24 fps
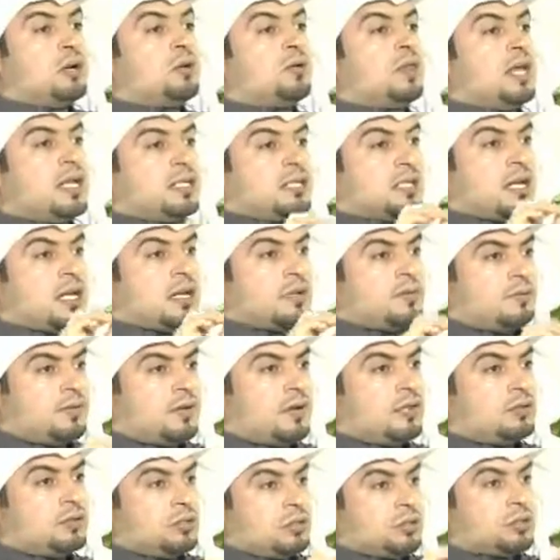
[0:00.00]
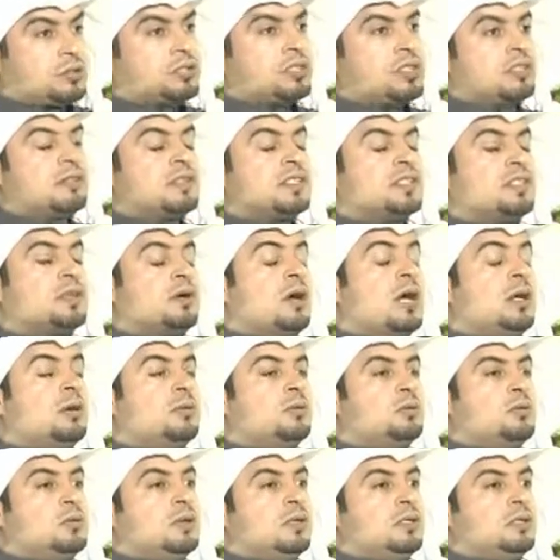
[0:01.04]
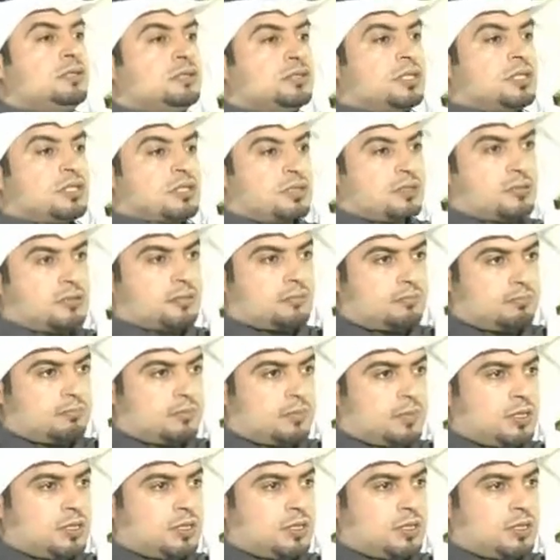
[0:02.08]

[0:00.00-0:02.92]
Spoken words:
know that I found you're stressed, so I will just,